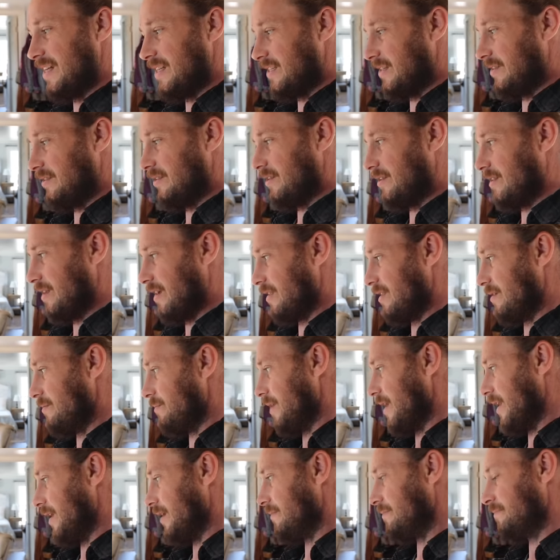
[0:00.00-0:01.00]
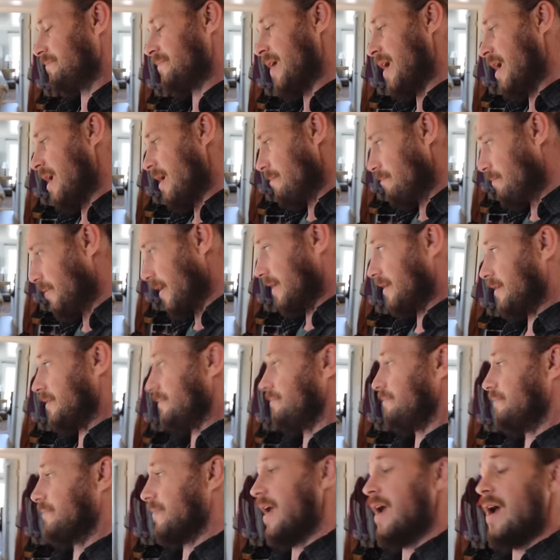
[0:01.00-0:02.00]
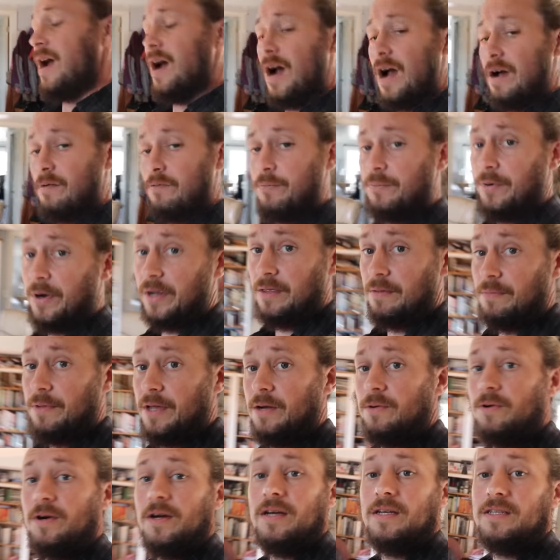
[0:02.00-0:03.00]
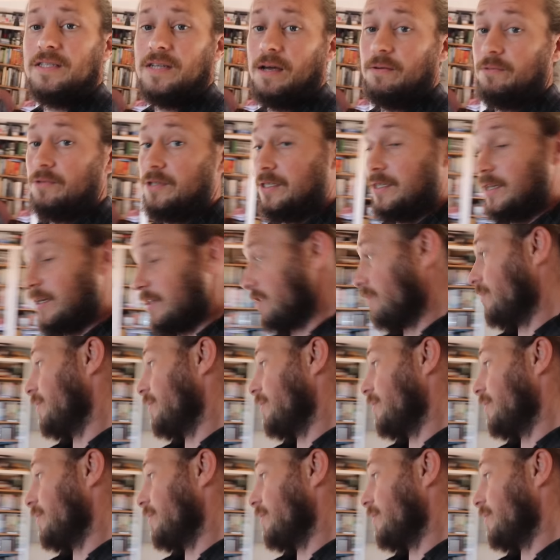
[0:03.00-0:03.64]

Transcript: doesn't look like they made it. But I will bring them anyways. I will stick